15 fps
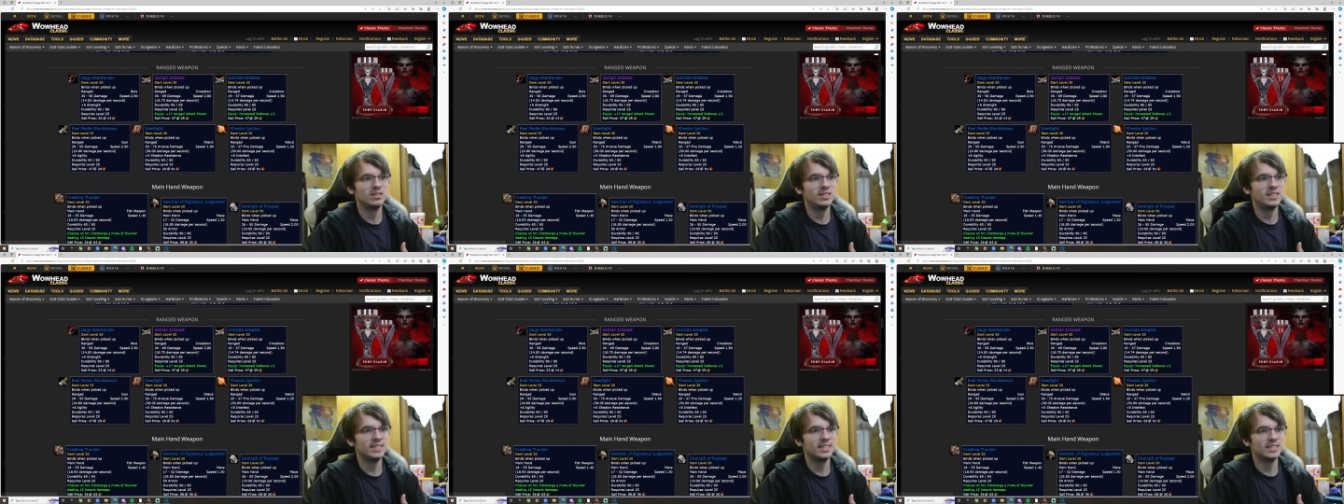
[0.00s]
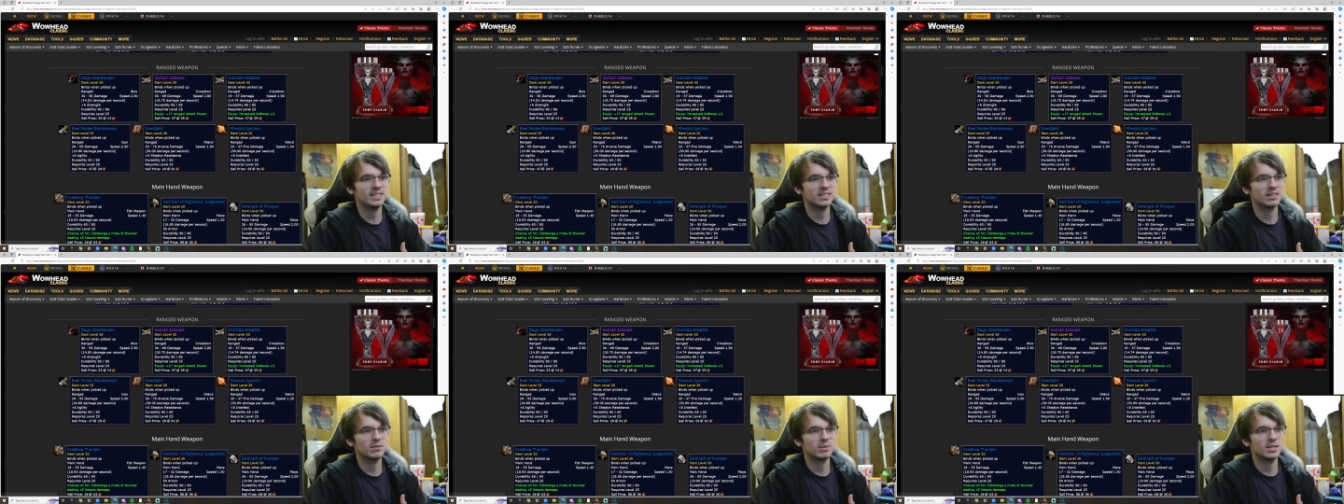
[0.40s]
it's
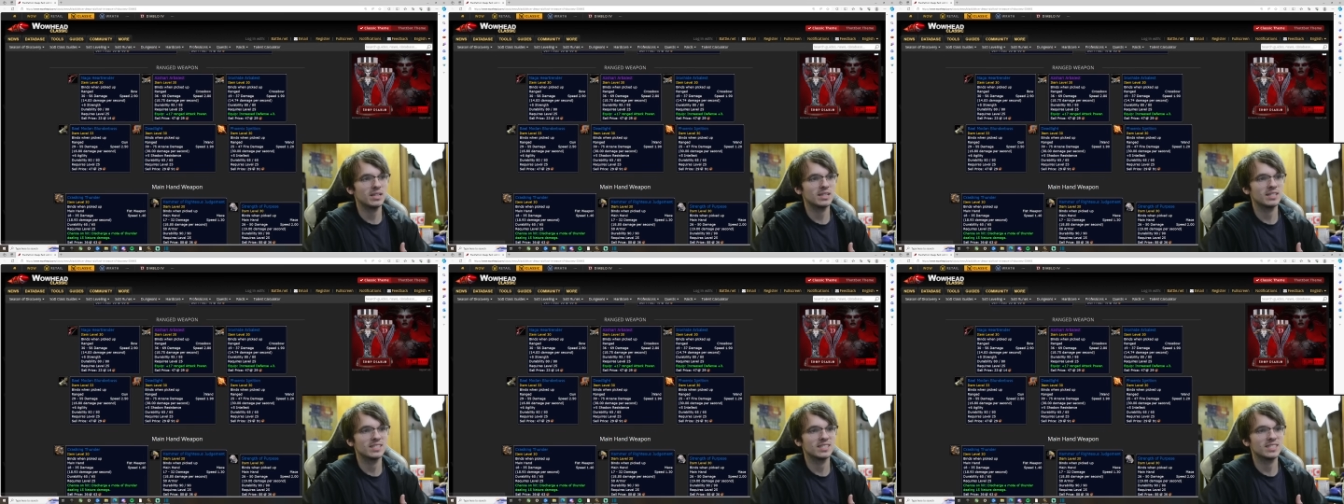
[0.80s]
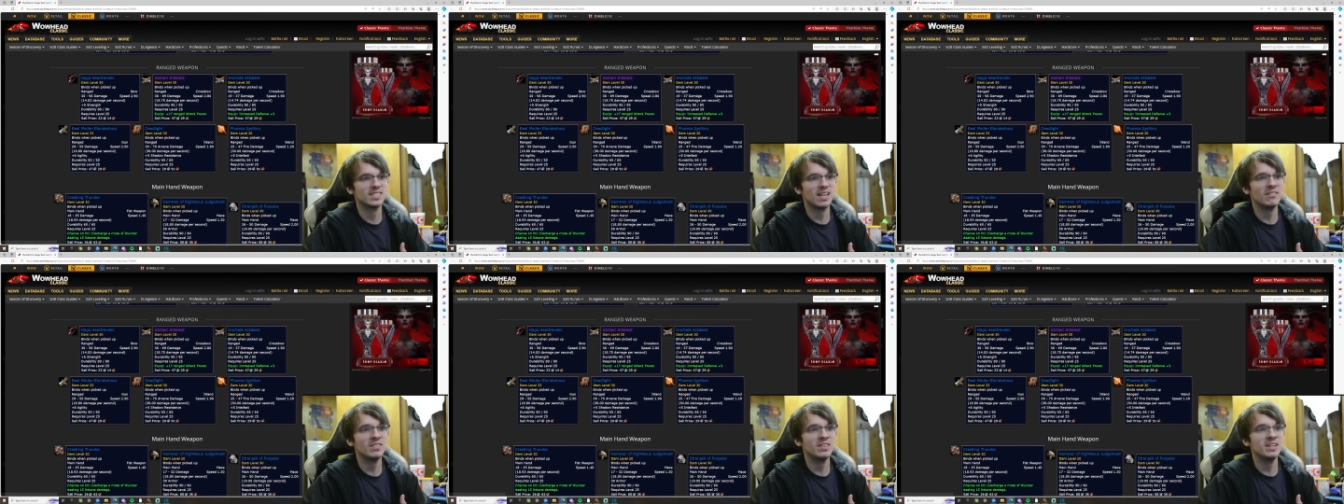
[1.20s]
going to be hitting
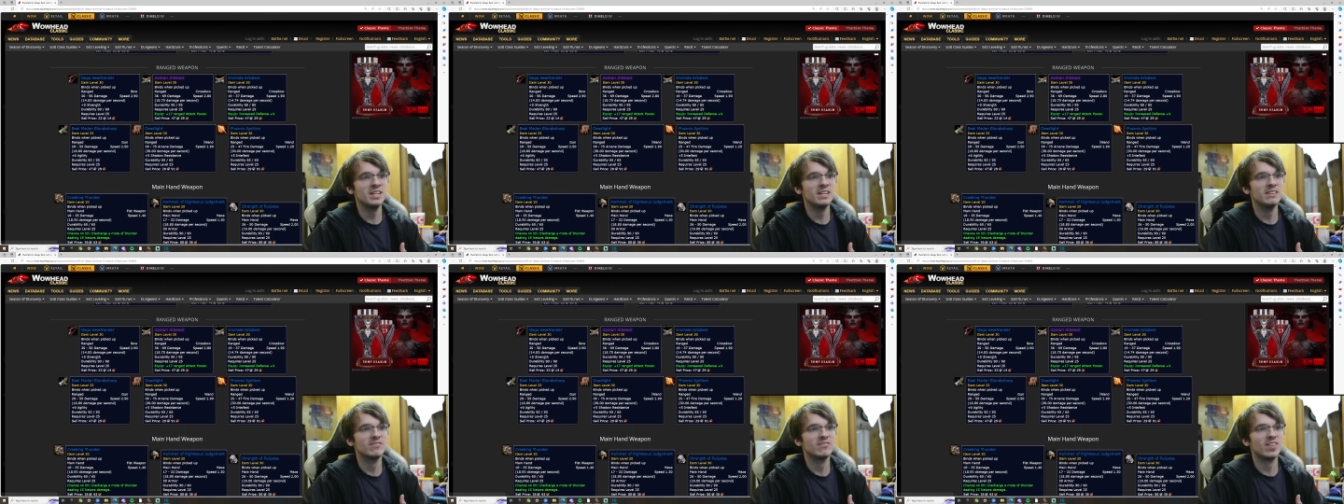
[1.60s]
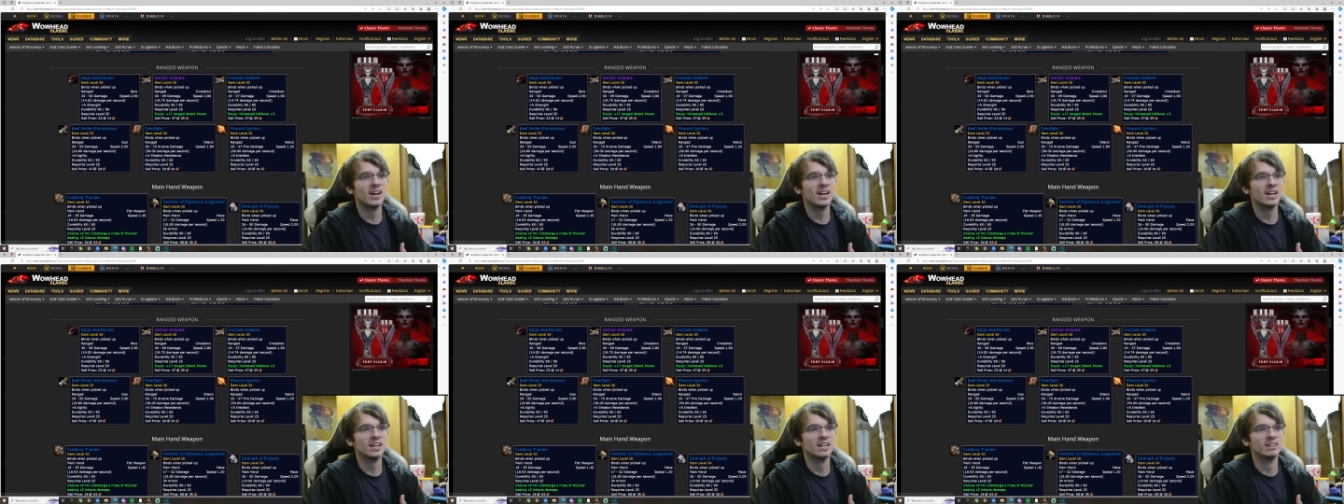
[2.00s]

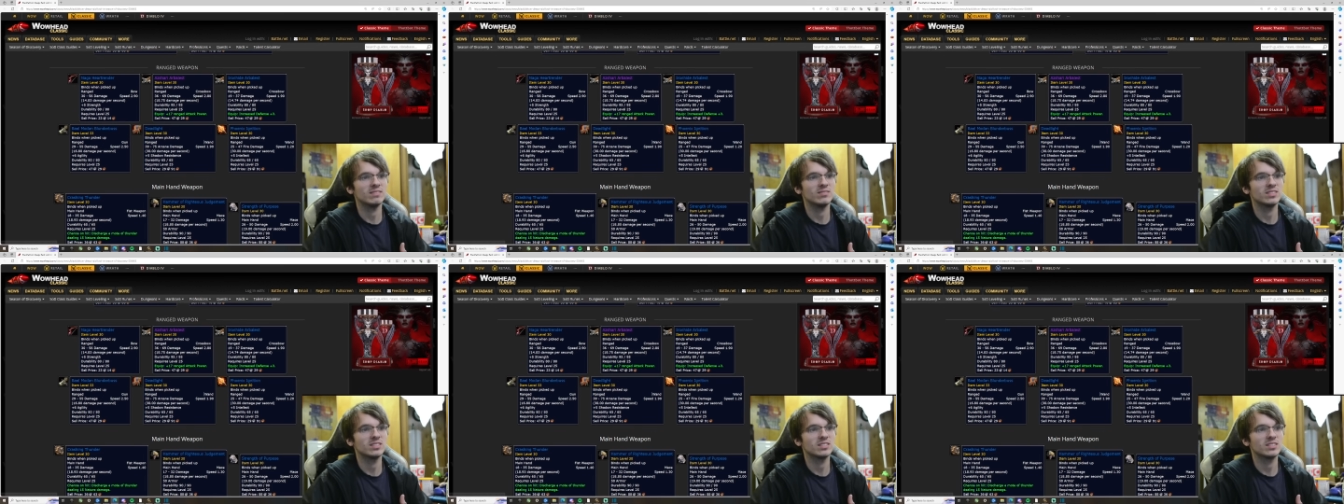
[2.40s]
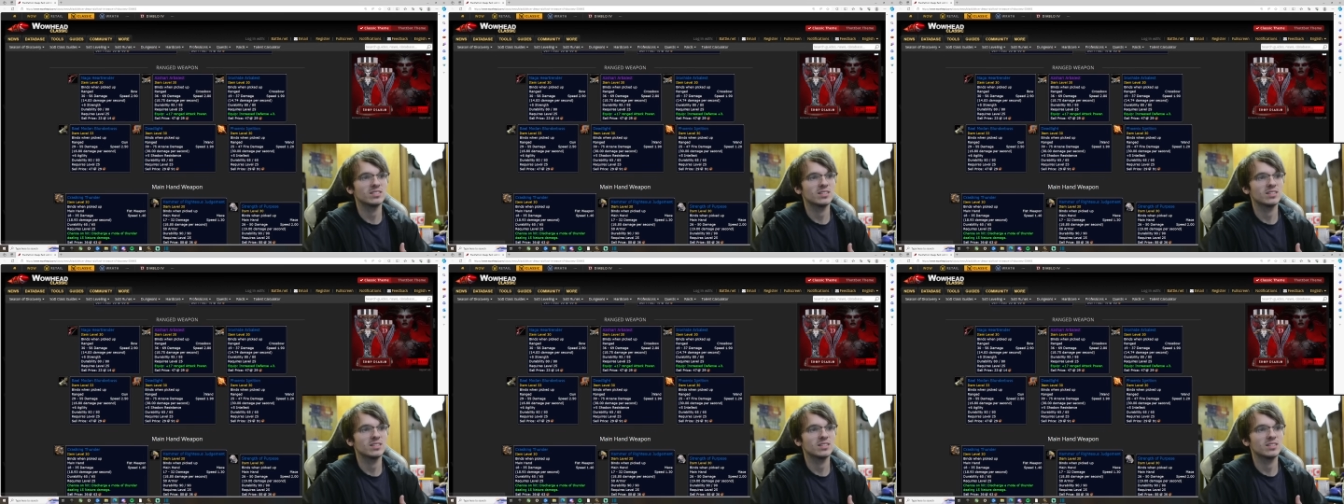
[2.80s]
75s.